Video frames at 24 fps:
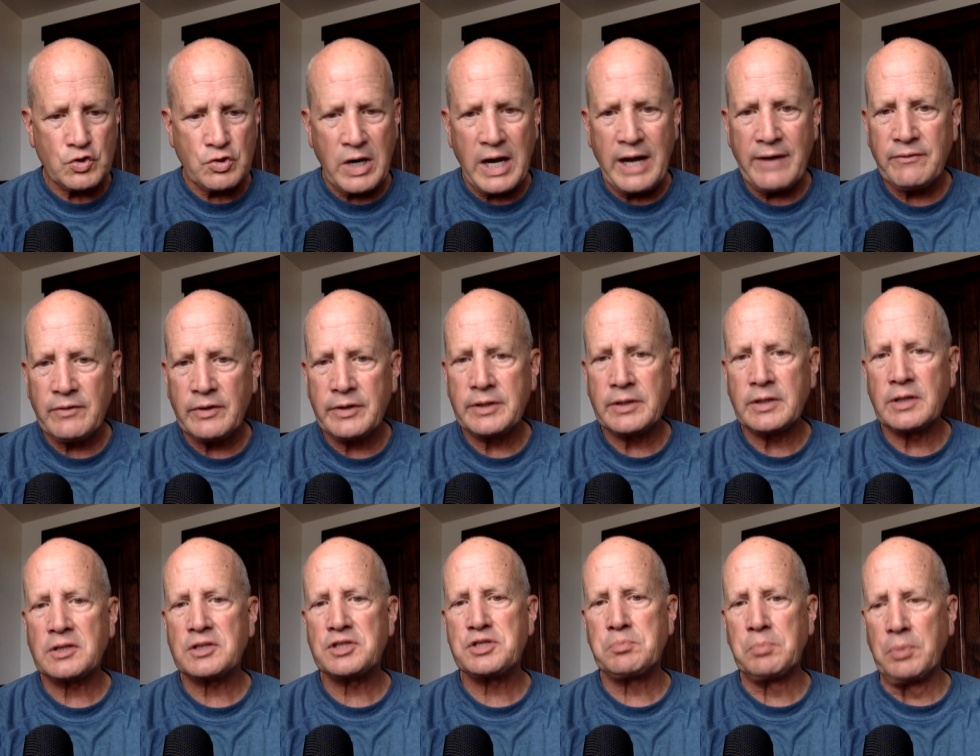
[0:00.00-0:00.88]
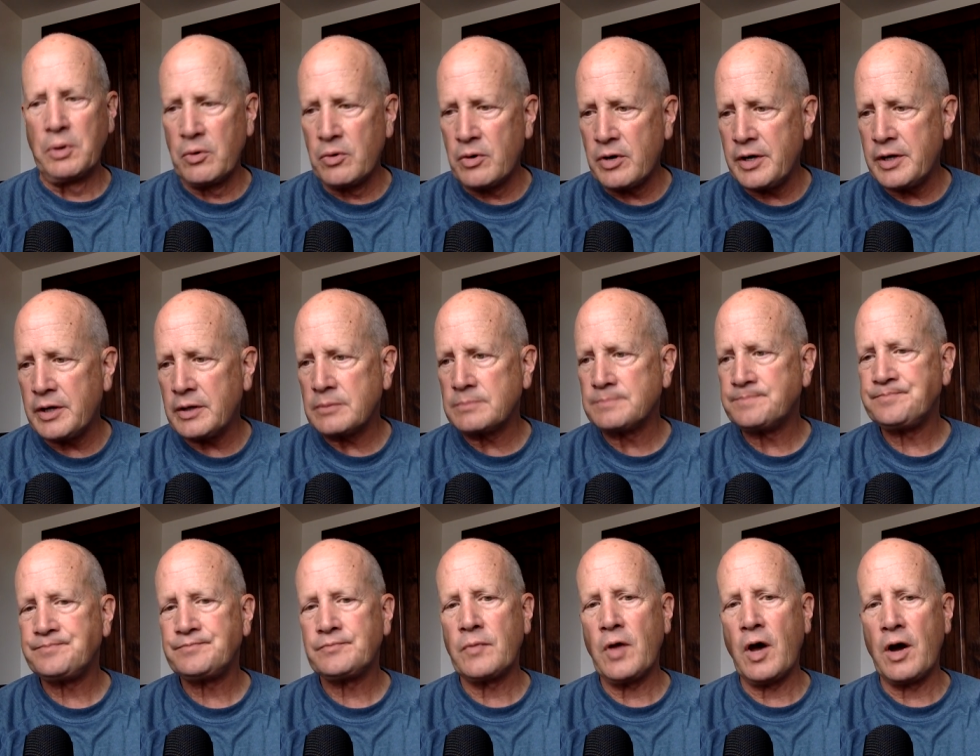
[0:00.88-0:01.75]
traveling, exploring
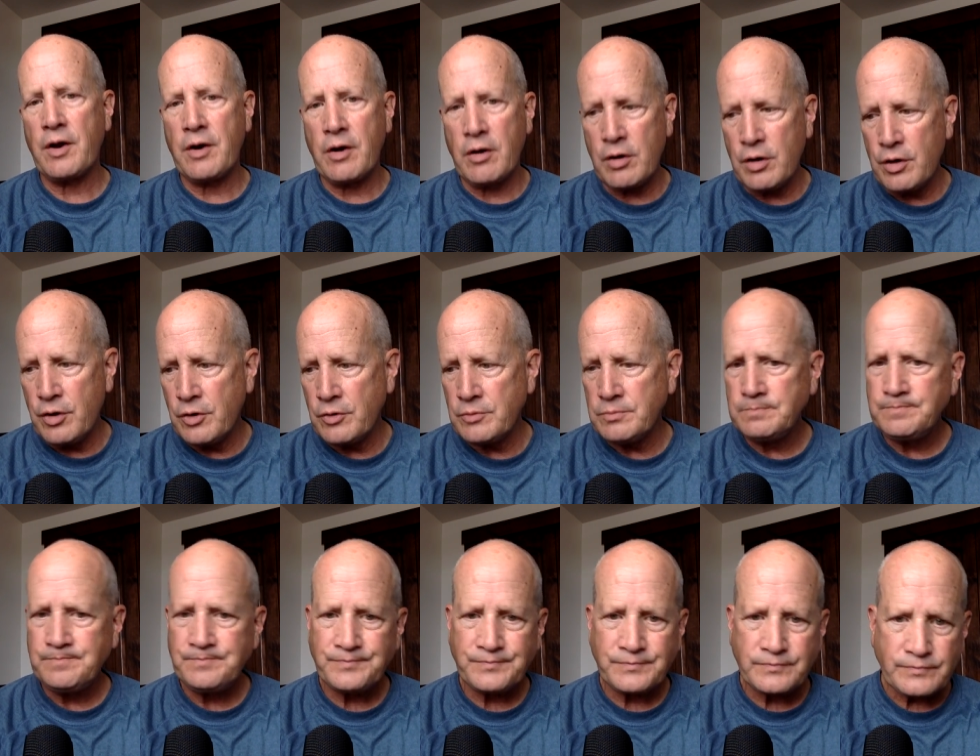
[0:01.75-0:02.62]
on our own.